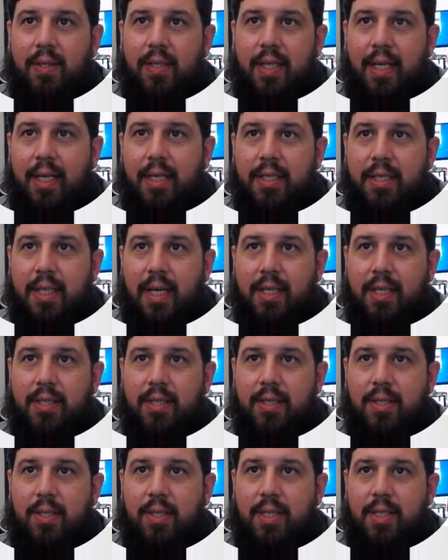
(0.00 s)
they attach it
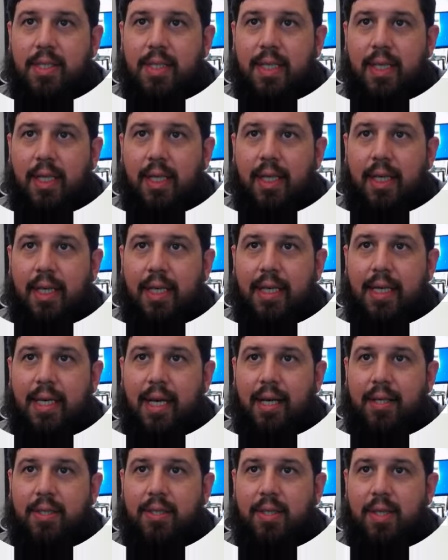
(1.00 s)
to the ceiling and
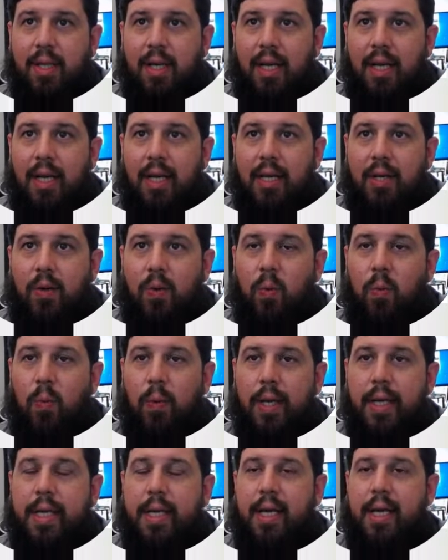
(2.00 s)
not to the light. We
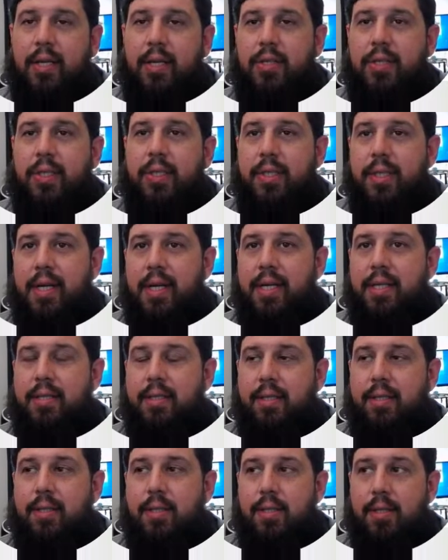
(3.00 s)
can actually attach
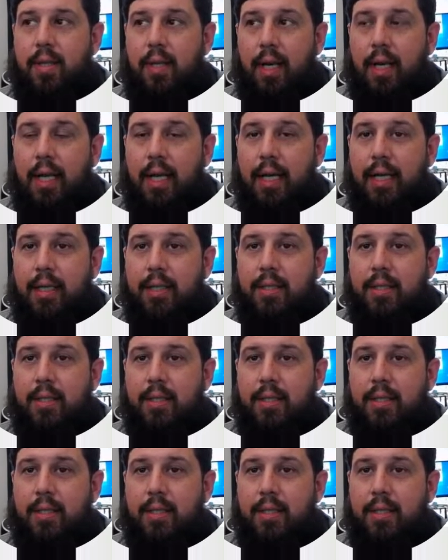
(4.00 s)
this to the light,